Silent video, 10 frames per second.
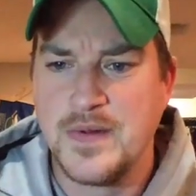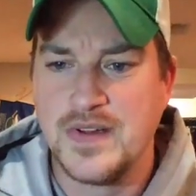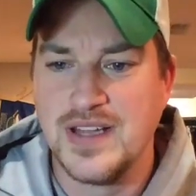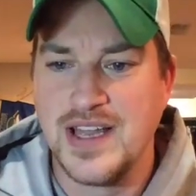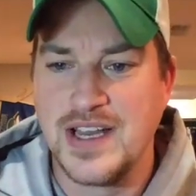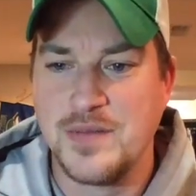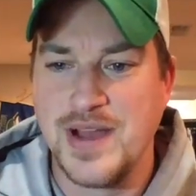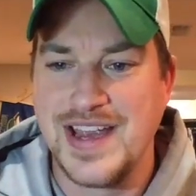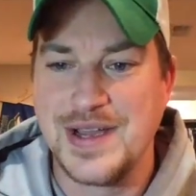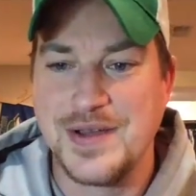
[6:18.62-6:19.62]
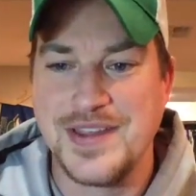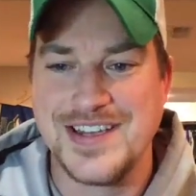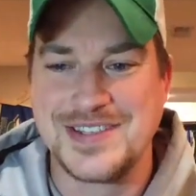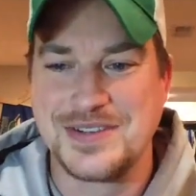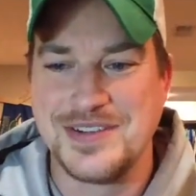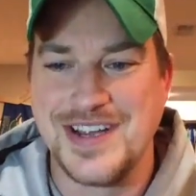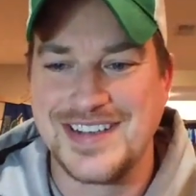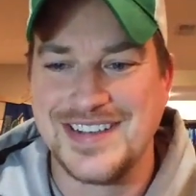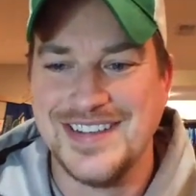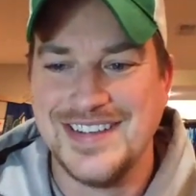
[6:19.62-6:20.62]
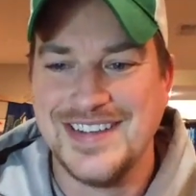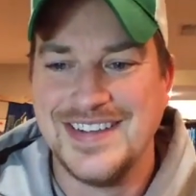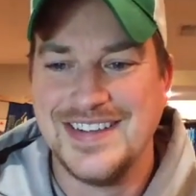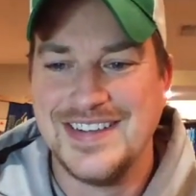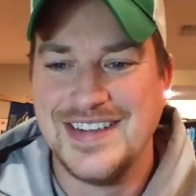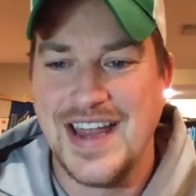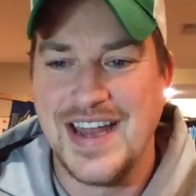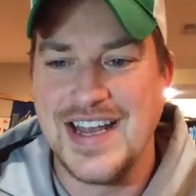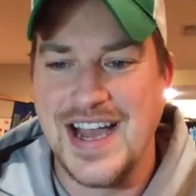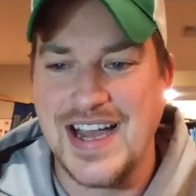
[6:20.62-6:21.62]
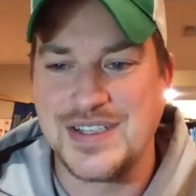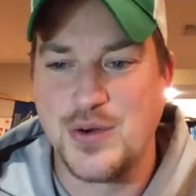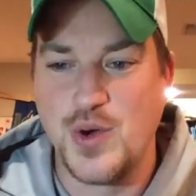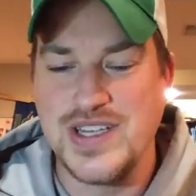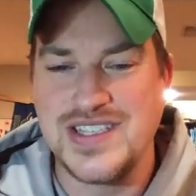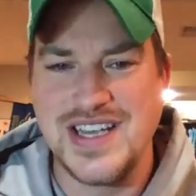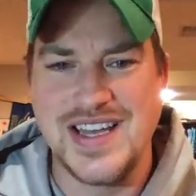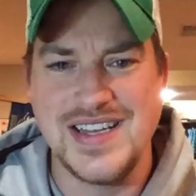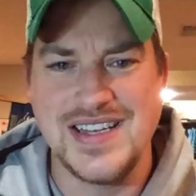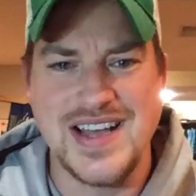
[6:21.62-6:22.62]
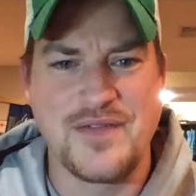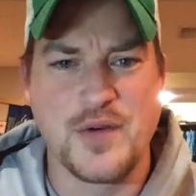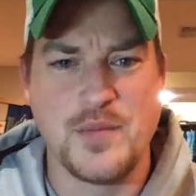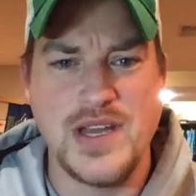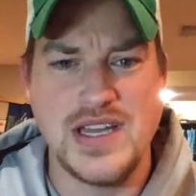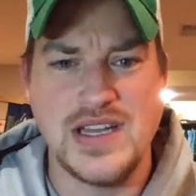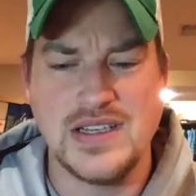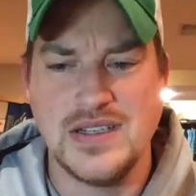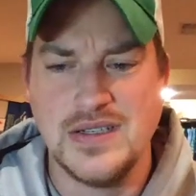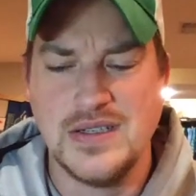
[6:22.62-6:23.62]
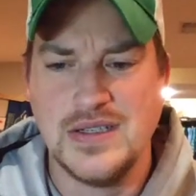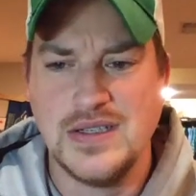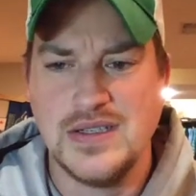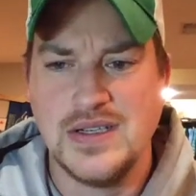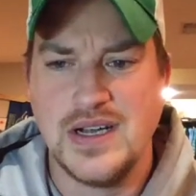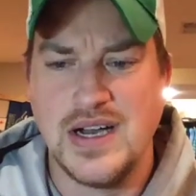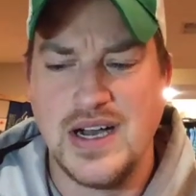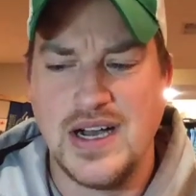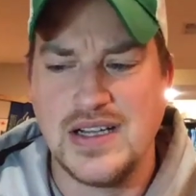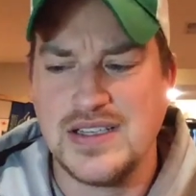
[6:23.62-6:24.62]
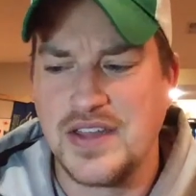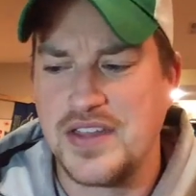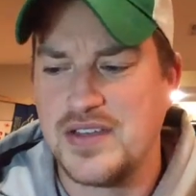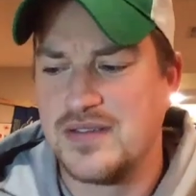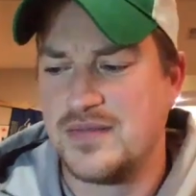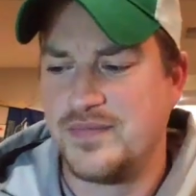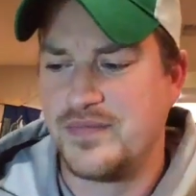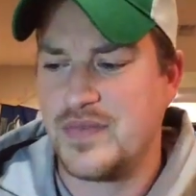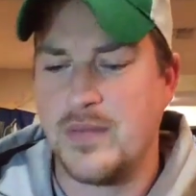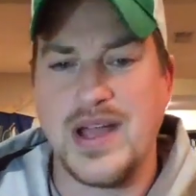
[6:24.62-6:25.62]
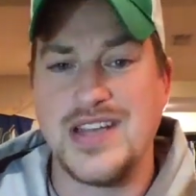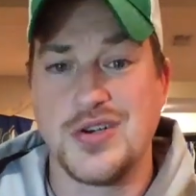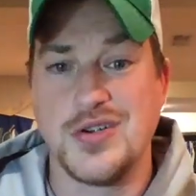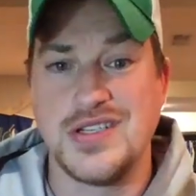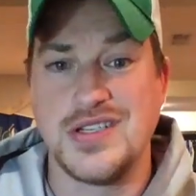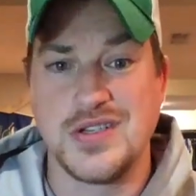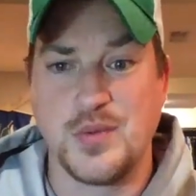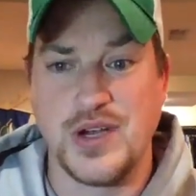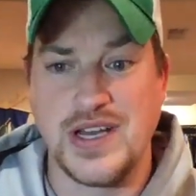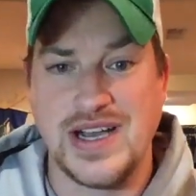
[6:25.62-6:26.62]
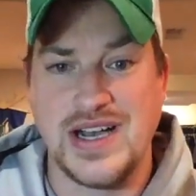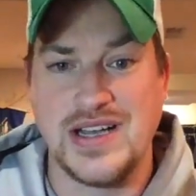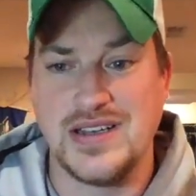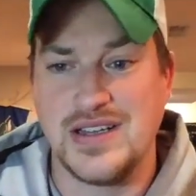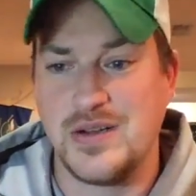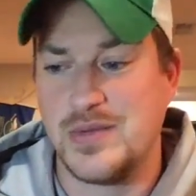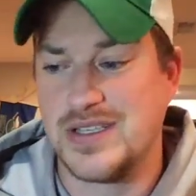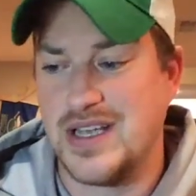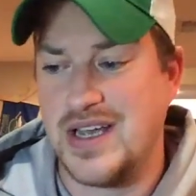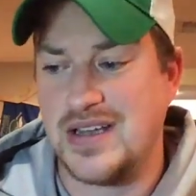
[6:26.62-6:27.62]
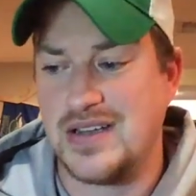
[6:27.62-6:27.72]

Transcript: Lego my ego, that is correct. Any hot toys yet? Not for me. Uh, nothing. My jerseys are pretty hot. I don't know about that.